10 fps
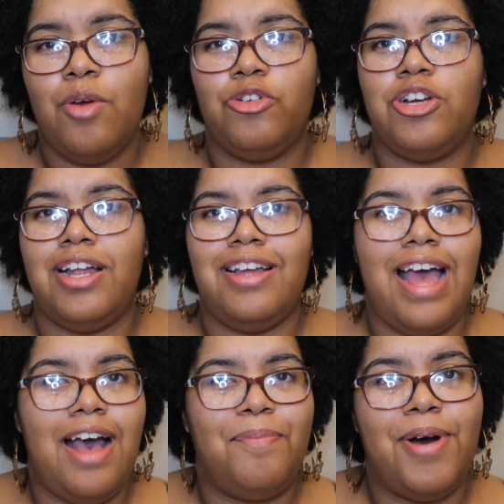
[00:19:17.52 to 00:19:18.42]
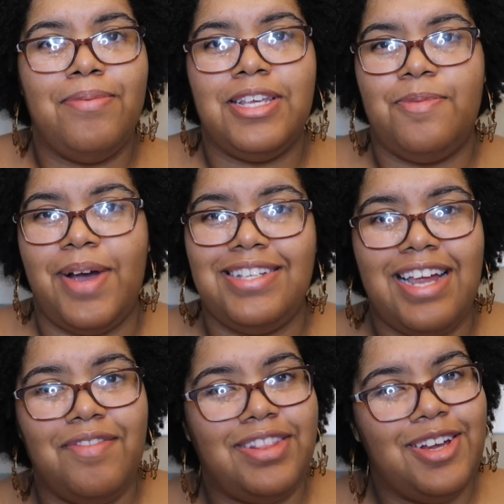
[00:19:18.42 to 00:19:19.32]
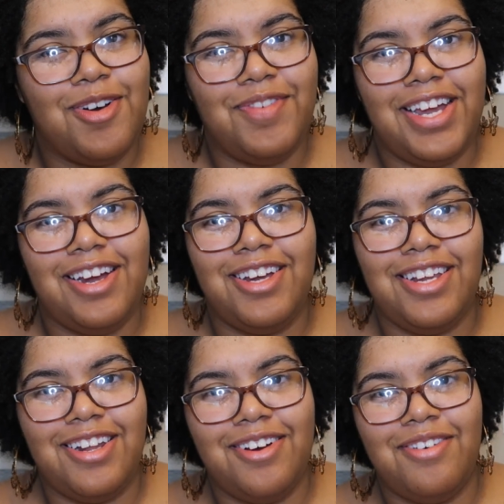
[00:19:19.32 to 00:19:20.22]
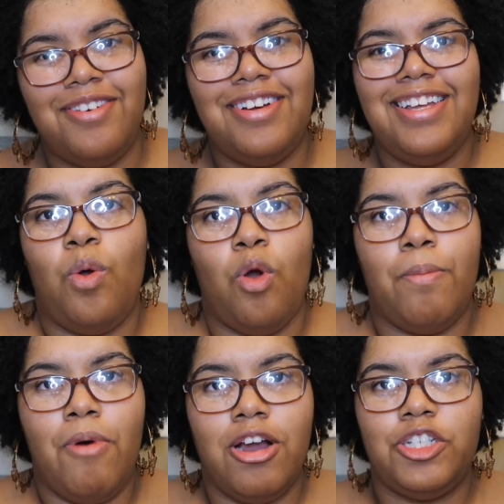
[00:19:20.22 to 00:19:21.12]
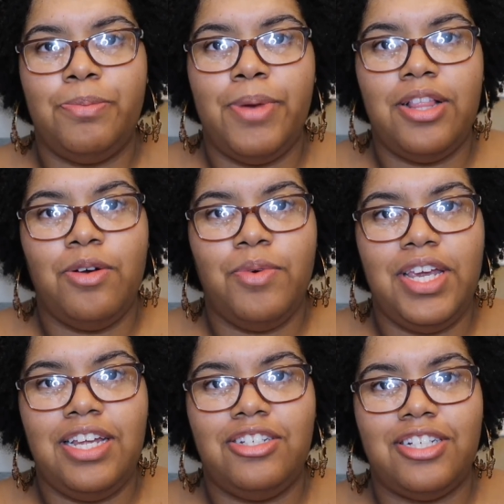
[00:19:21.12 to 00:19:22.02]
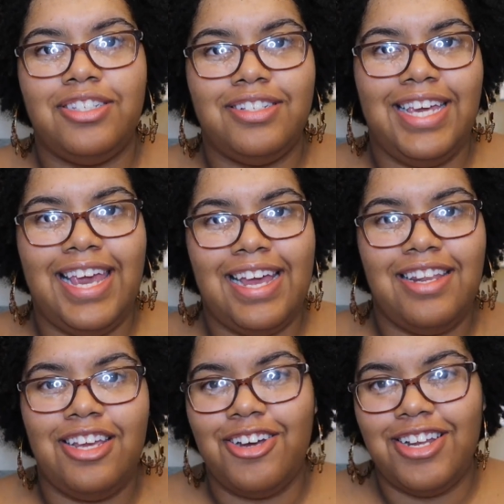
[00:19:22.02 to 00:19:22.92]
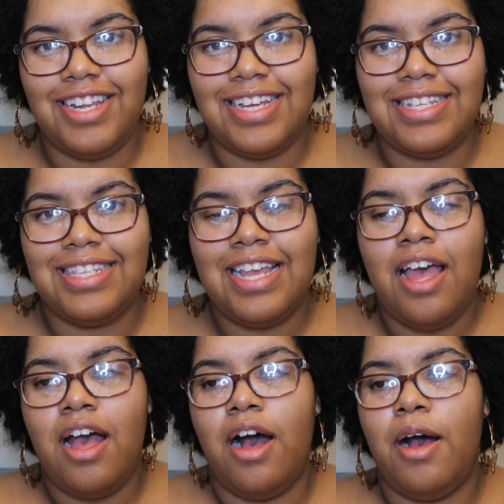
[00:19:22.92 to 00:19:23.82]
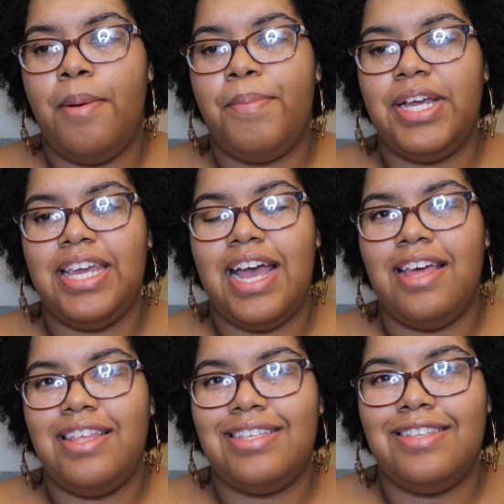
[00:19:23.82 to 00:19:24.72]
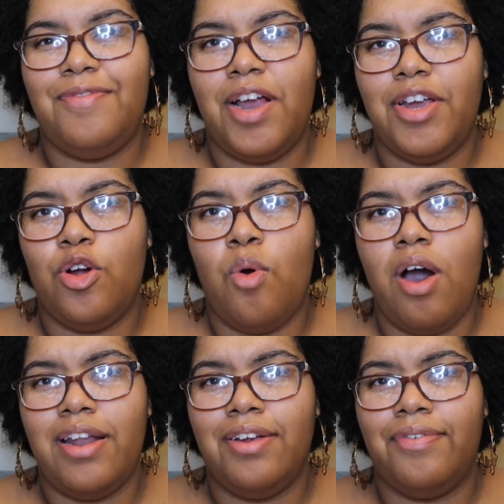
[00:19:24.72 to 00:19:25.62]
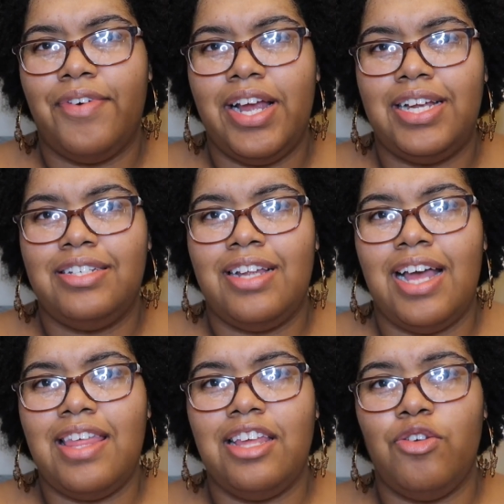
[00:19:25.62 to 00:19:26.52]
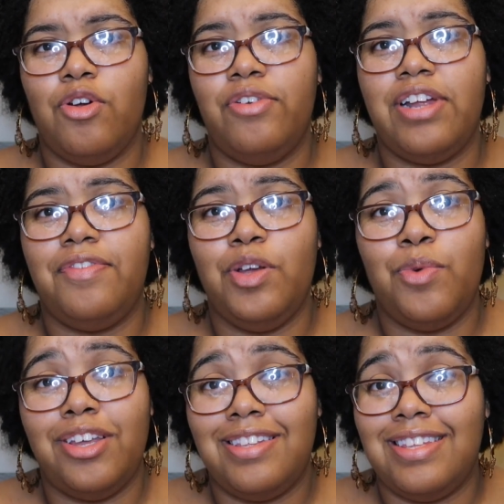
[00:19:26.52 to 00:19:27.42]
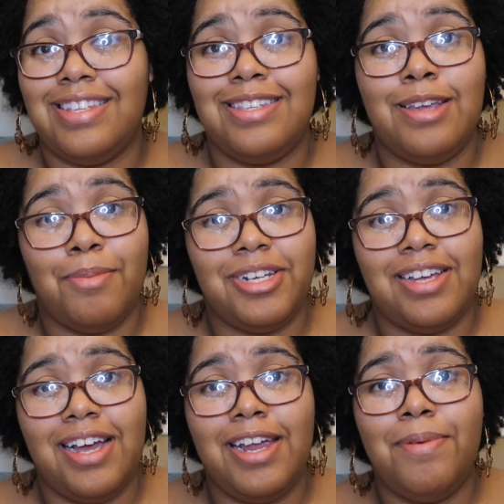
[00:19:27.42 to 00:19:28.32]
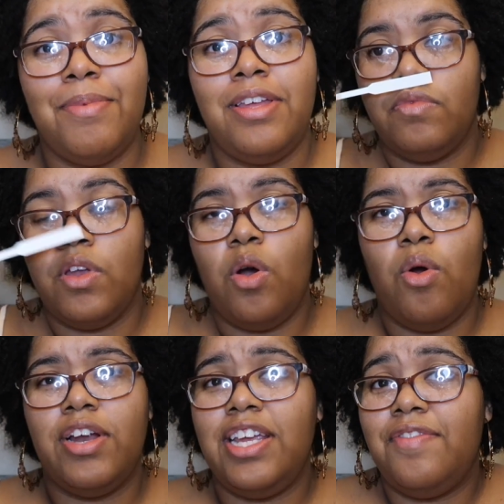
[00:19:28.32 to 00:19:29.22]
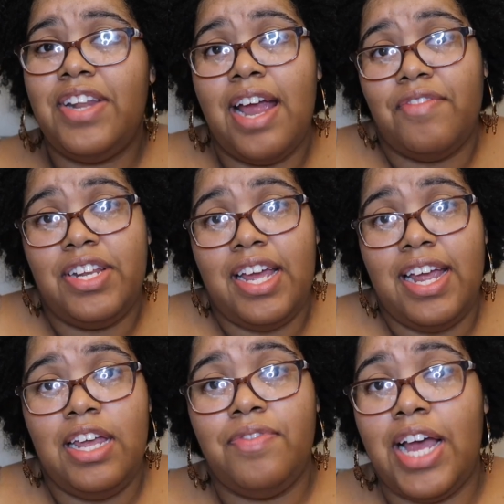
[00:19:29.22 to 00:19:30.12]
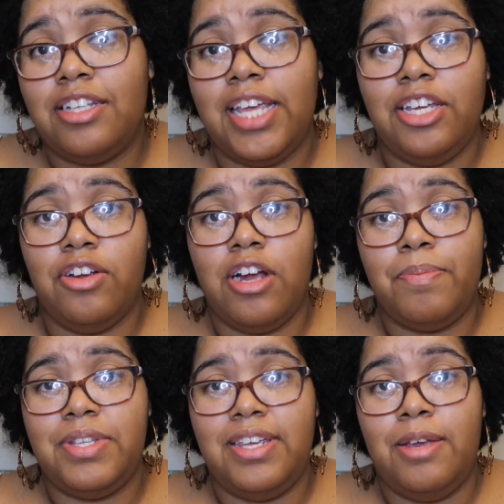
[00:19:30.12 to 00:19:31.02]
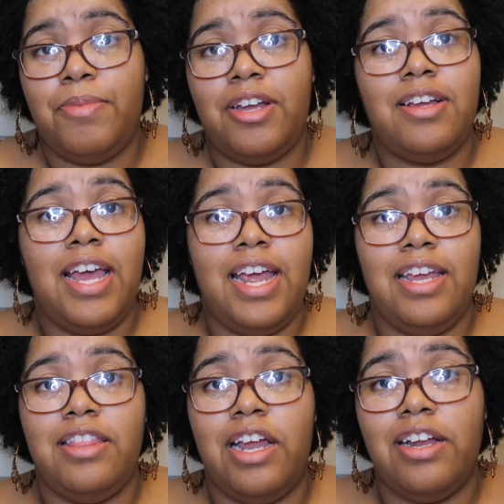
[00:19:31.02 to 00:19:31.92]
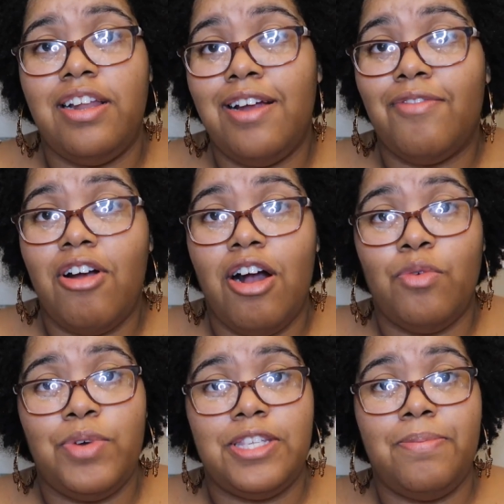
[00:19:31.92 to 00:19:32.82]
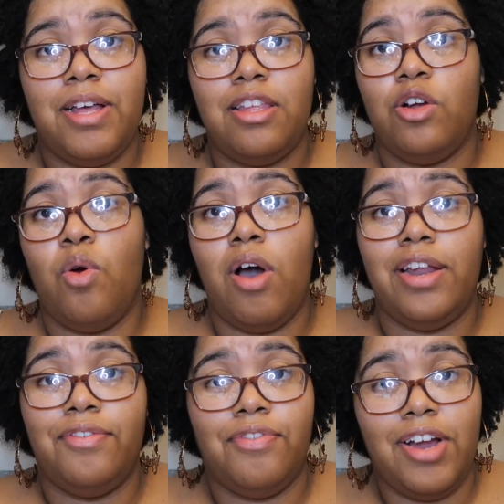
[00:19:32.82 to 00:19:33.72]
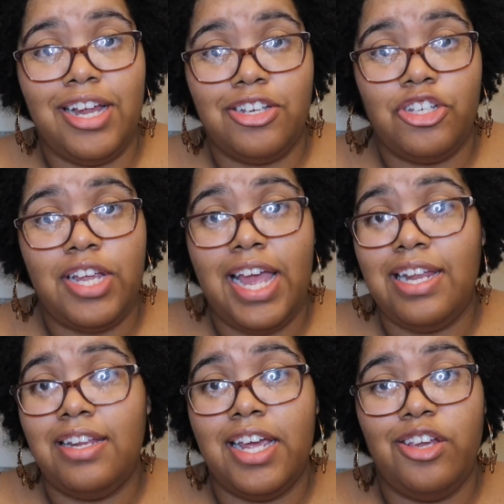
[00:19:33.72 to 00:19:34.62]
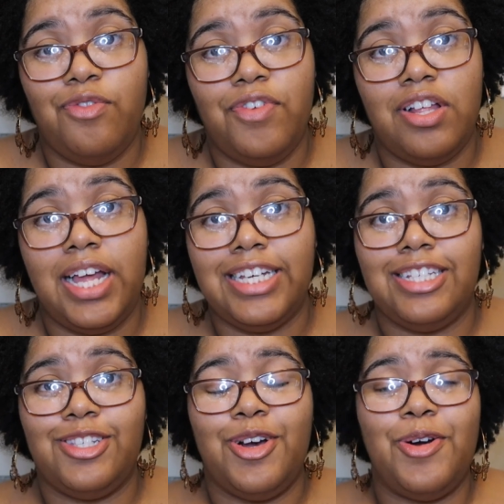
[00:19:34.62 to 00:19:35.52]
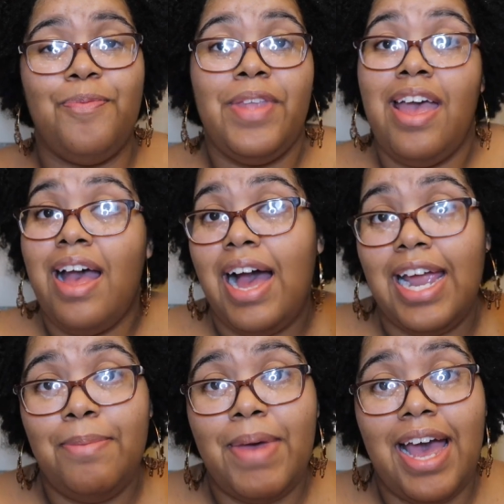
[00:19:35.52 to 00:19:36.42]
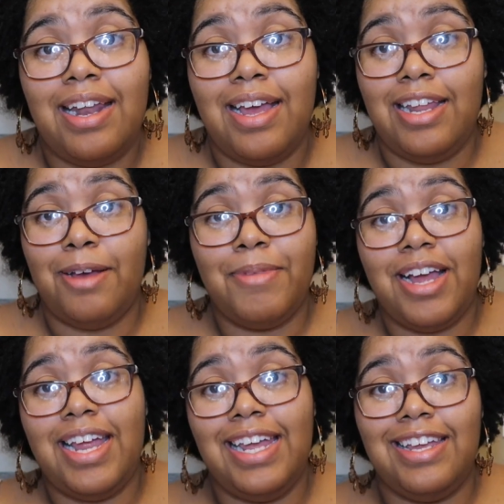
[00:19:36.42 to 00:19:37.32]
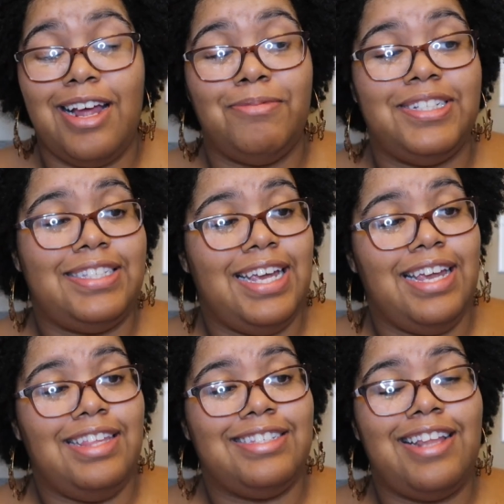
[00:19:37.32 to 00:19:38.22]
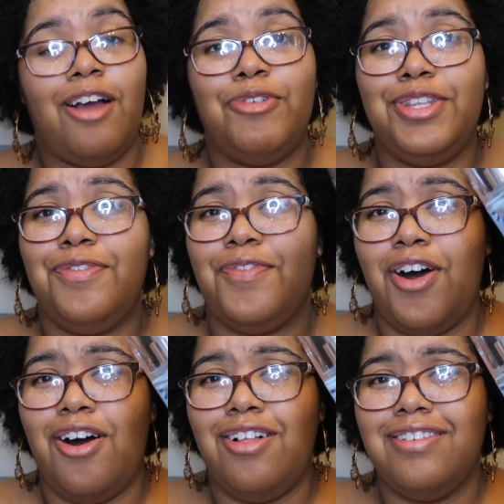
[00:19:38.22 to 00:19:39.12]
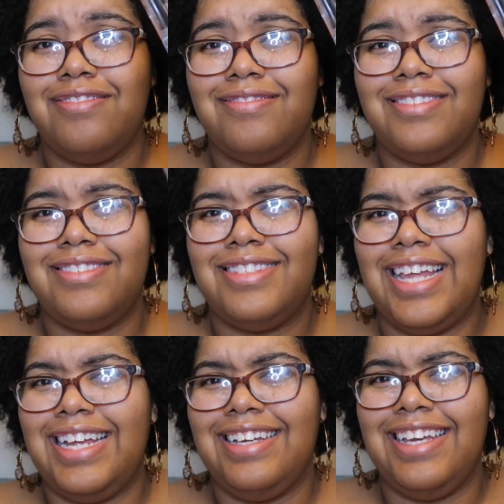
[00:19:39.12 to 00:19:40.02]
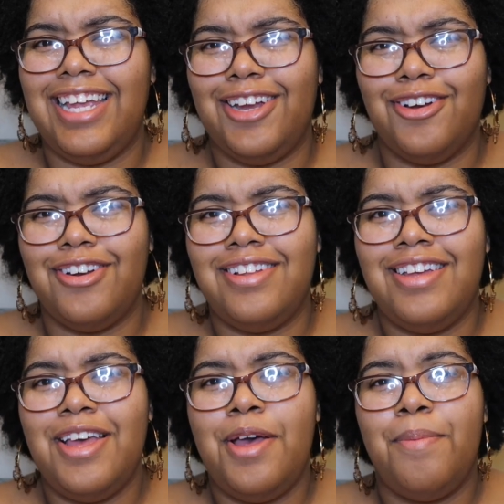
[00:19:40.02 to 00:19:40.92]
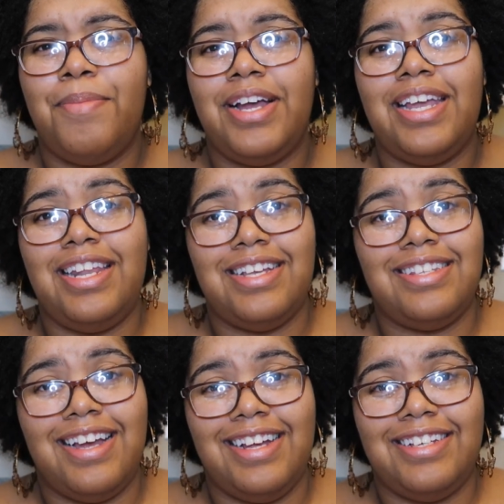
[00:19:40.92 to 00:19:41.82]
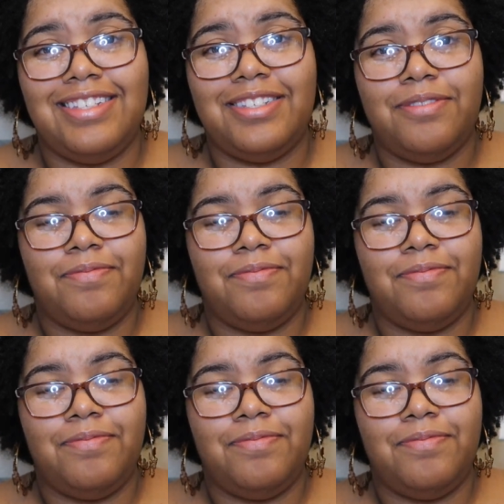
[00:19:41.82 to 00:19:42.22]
We're trying to have pumpkin spice everything over here, you know, or marshmallowy, just candy goodness. But yeah, this is very aquatic, fresh. I think you could definitely wear this in the summertime, or even every day if that's like your cup of tea. But hey, there ain't nothing wrong with smelling aquatic fresh any day you feel like it. So I ain't mad at it. I'm not hating. I'm just saying this is not really fall like geared, but it is nice.